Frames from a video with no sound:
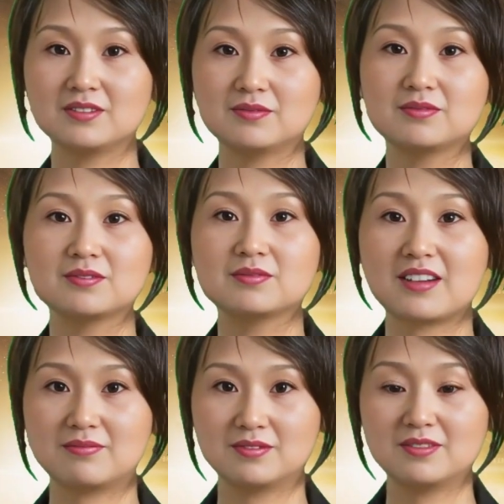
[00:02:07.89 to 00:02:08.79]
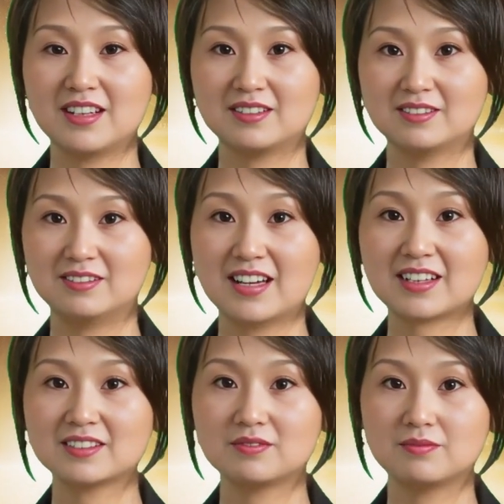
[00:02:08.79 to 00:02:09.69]
Shipping is difficult,
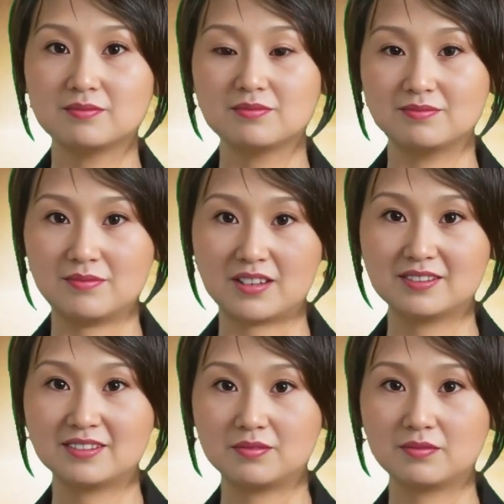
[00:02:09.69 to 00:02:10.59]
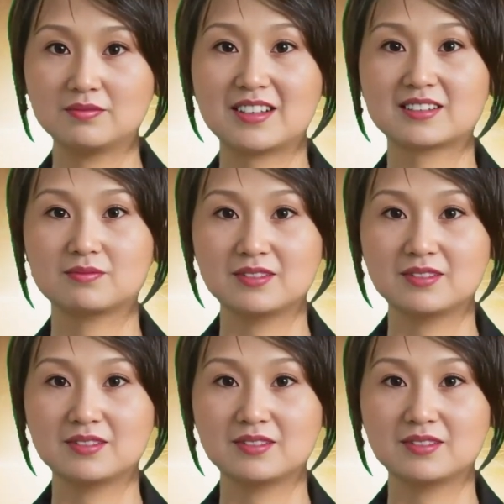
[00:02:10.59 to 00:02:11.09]
and shipping is expensive.